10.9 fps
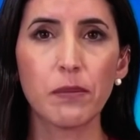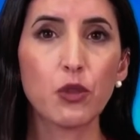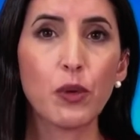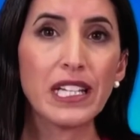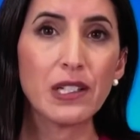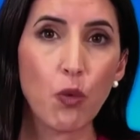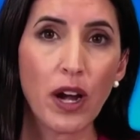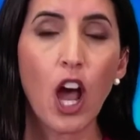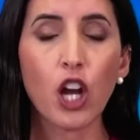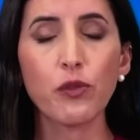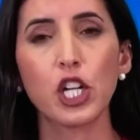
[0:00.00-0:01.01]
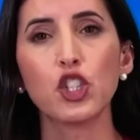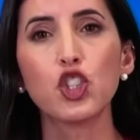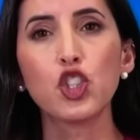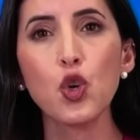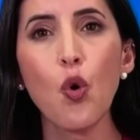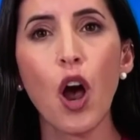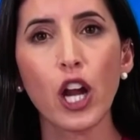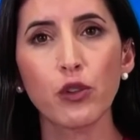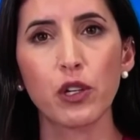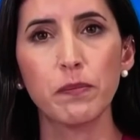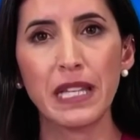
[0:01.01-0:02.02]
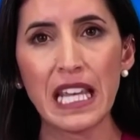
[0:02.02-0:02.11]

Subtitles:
between 100 and 200